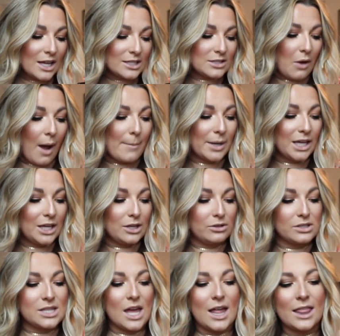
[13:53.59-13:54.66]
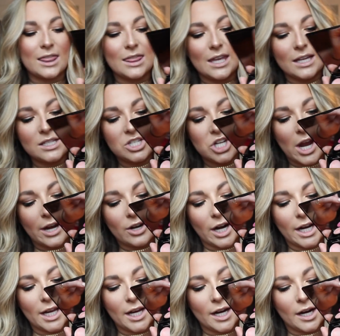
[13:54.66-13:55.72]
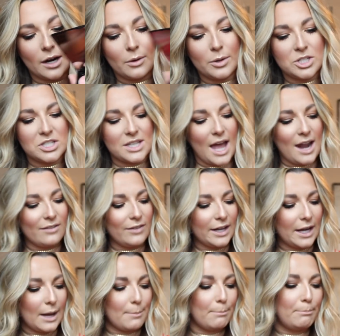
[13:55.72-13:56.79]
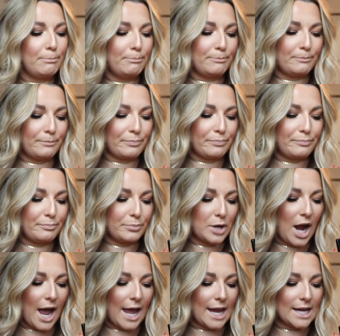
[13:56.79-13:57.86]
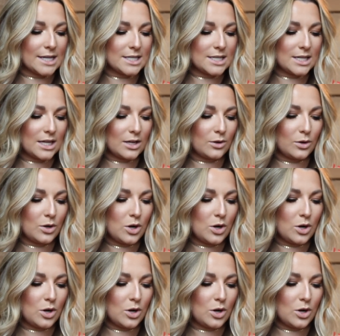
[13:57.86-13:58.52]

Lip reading: So I'm gonna use this shade right here, which is kind of like a bright